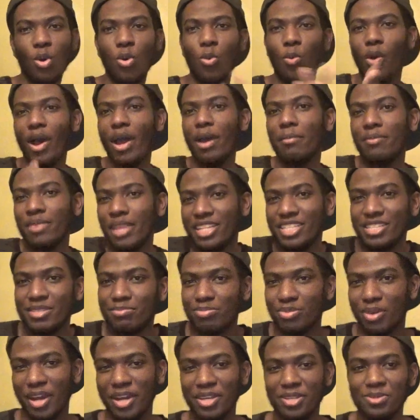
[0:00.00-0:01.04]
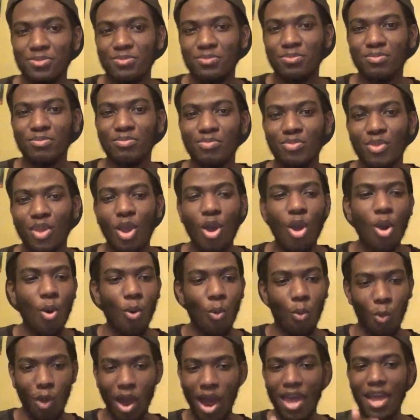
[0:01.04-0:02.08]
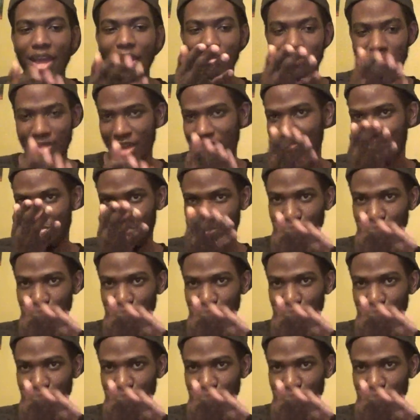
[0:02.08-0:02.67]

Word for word: Why I'm not surprised? Why I'm not